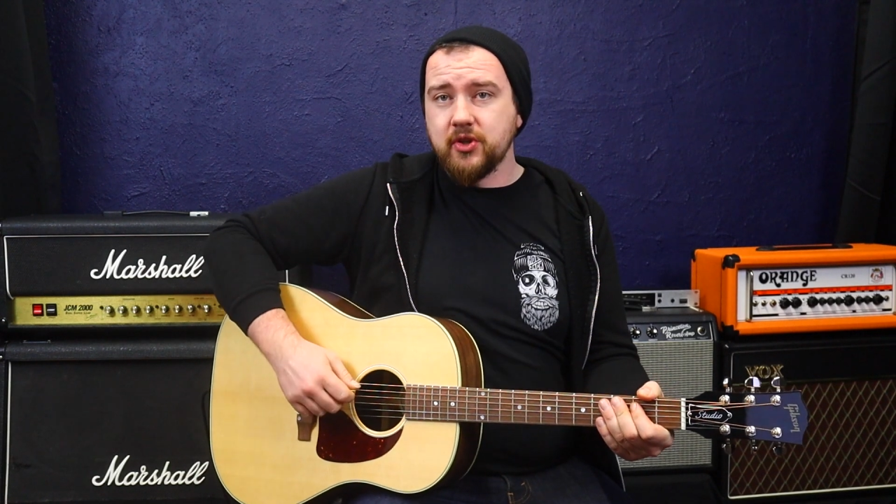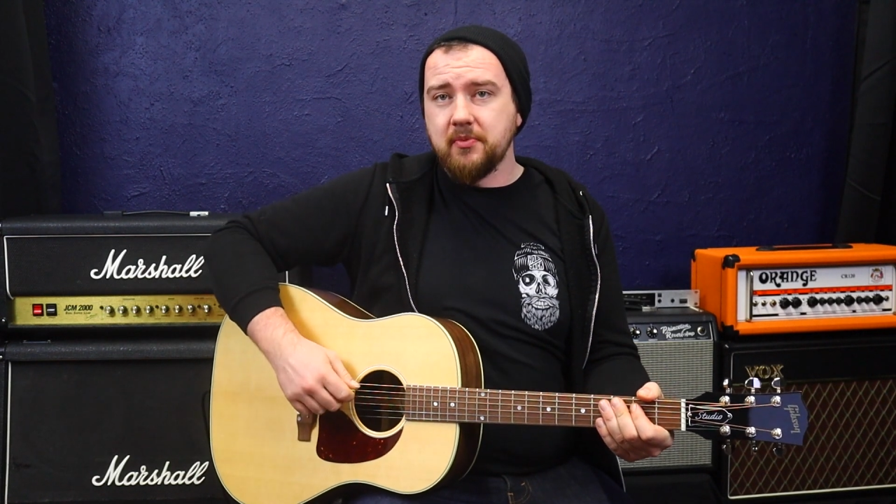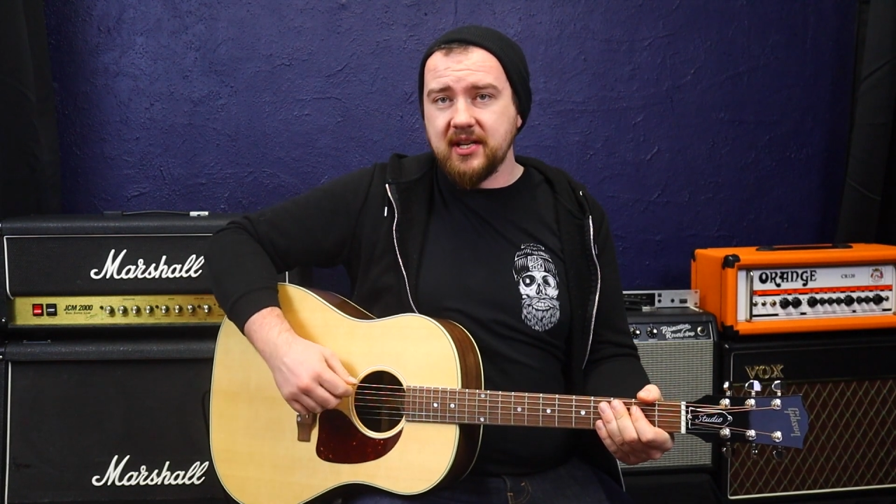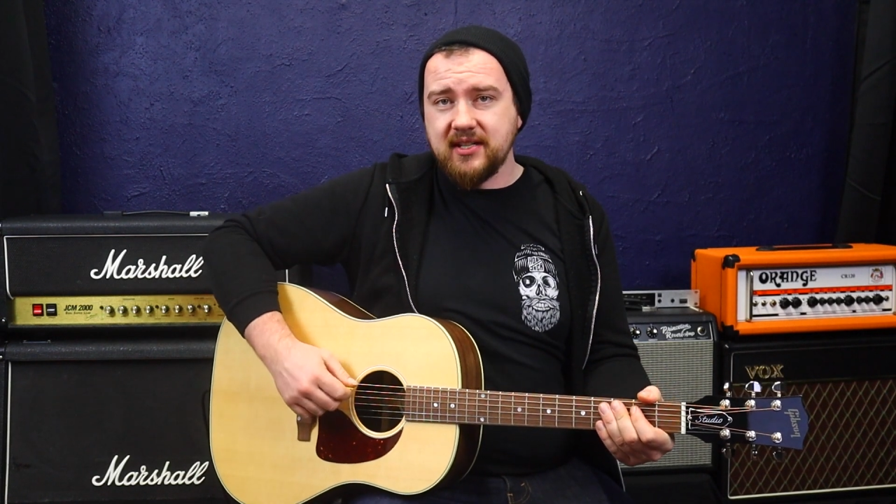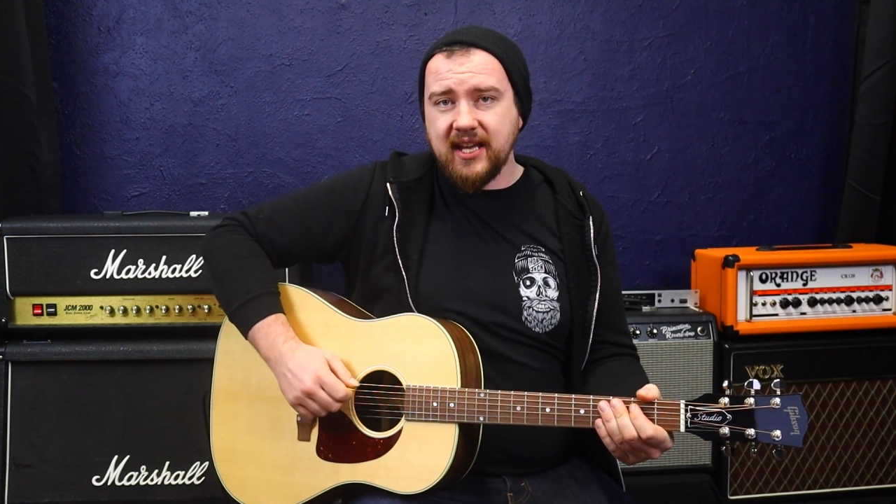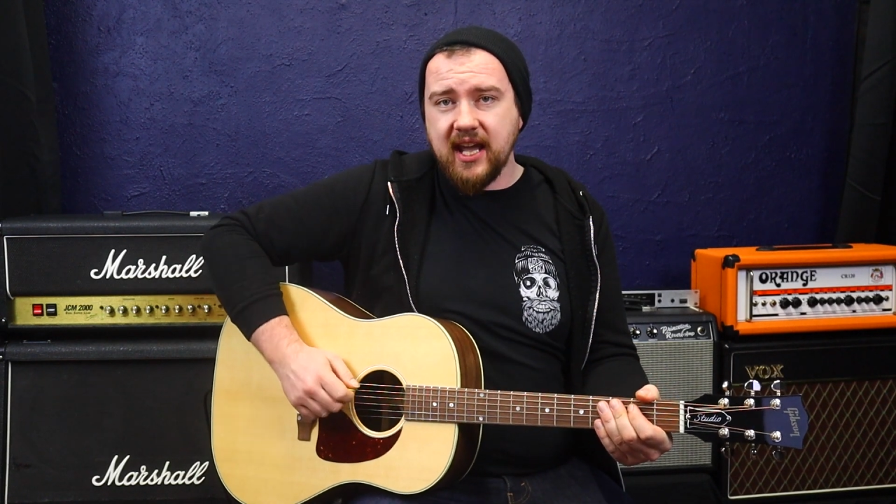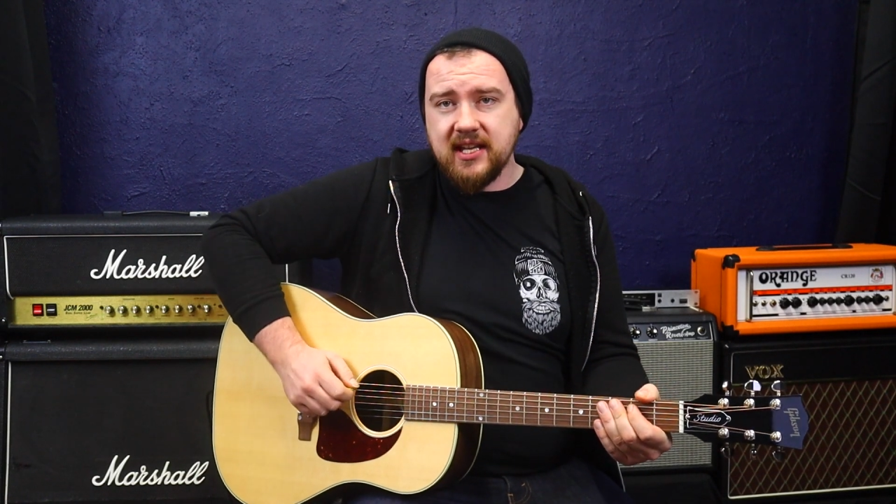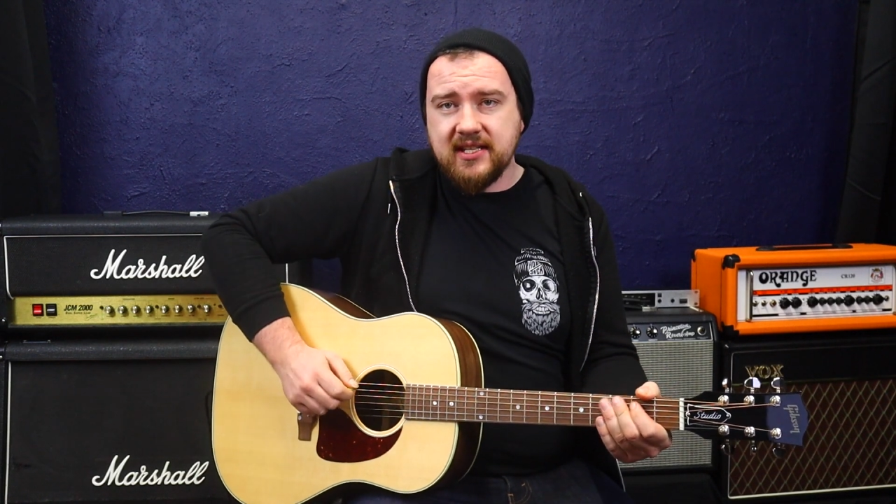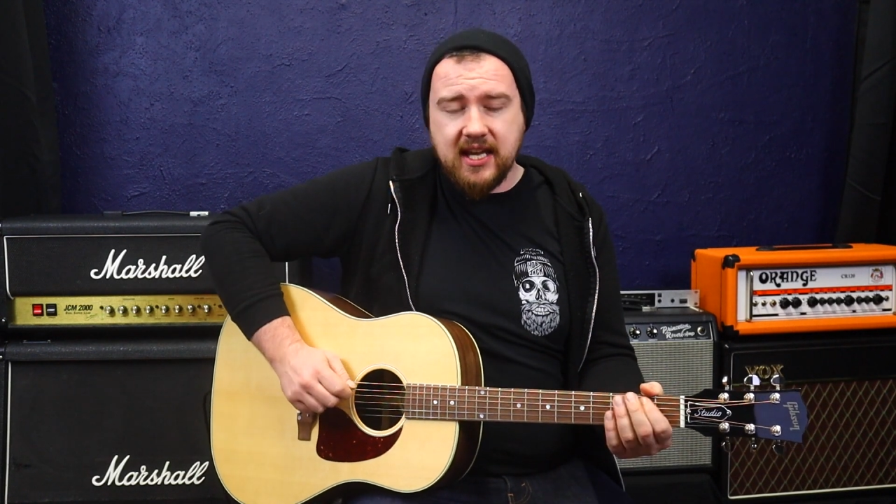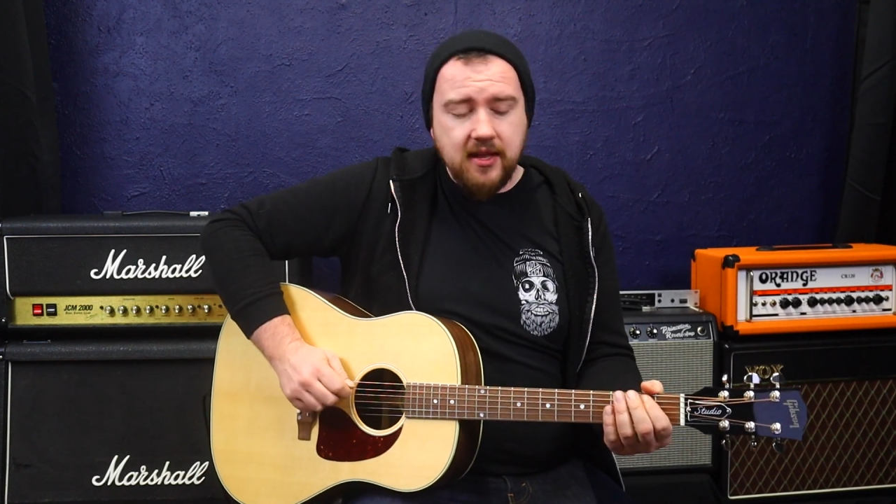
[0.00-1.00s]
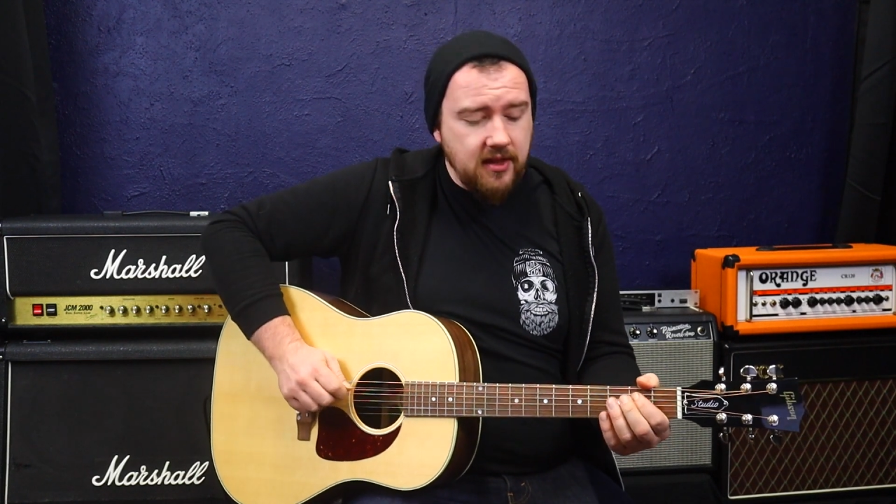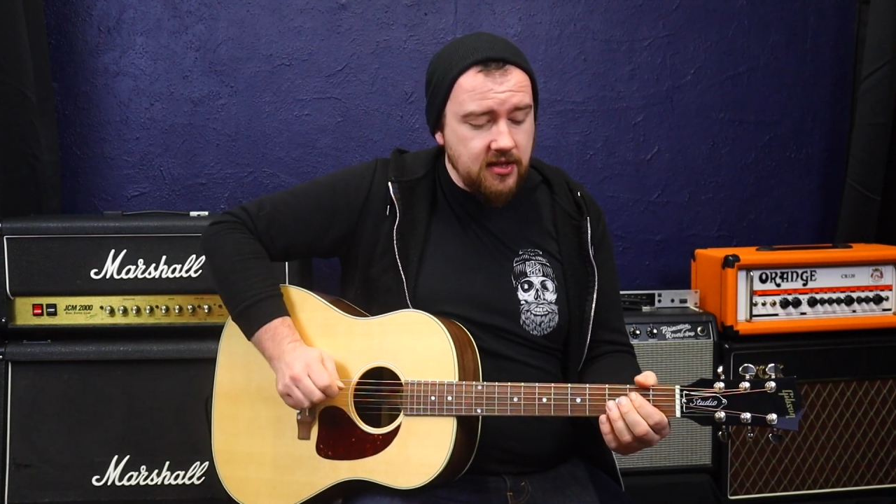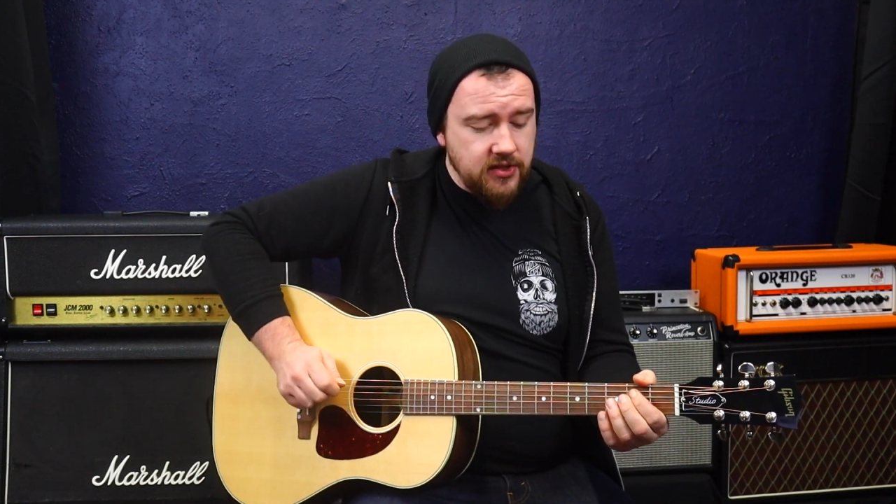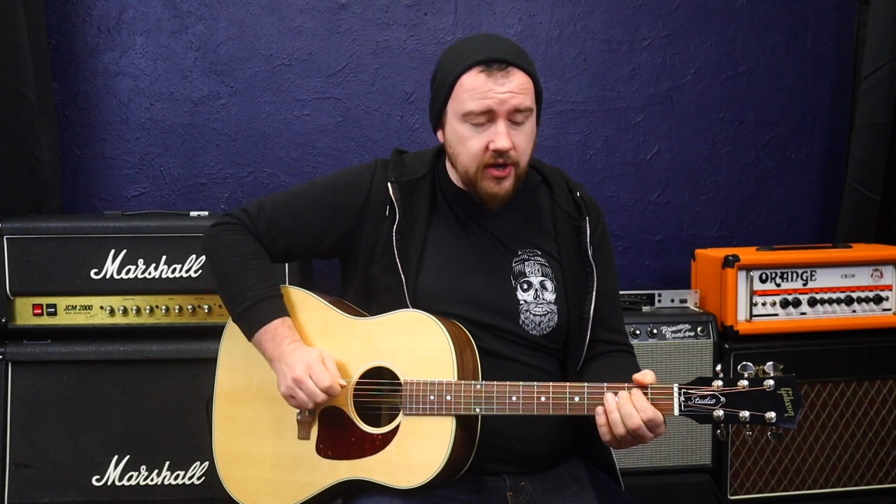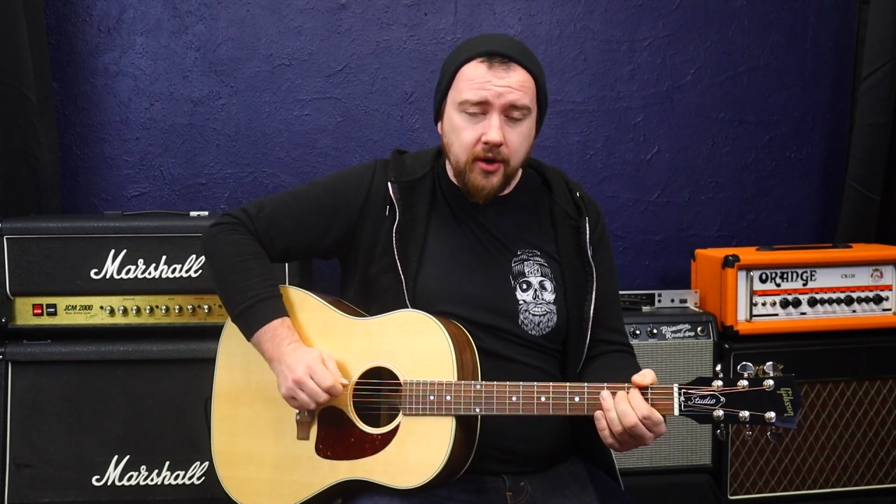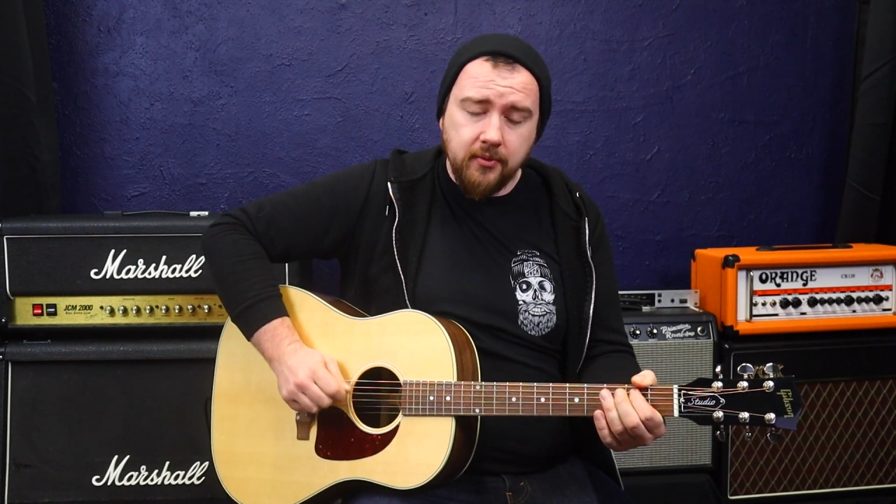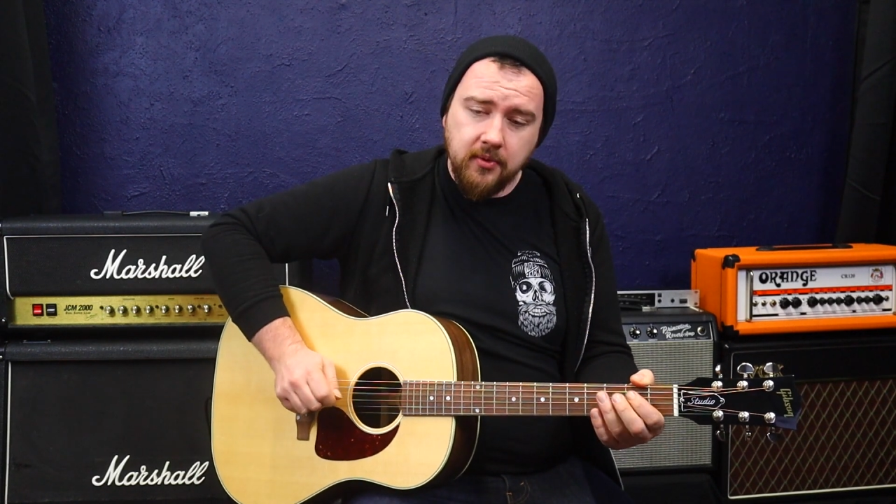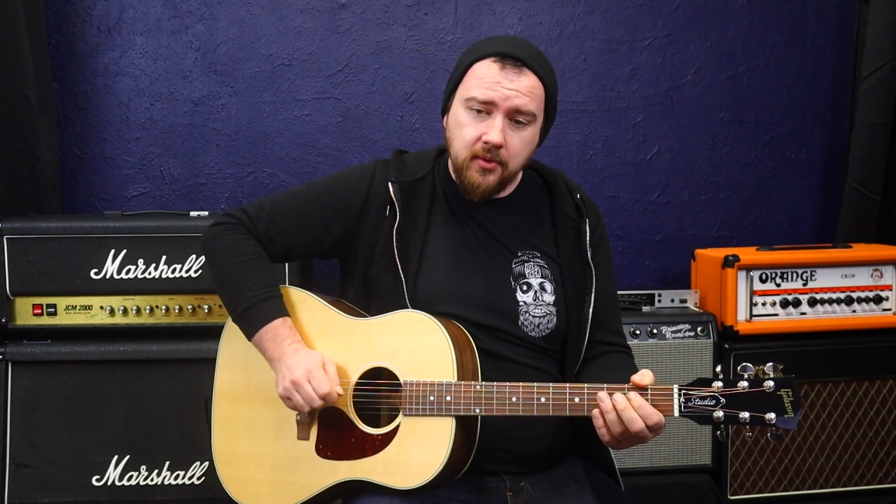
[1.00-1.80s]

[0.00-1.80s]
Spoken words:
something to get your teeth into.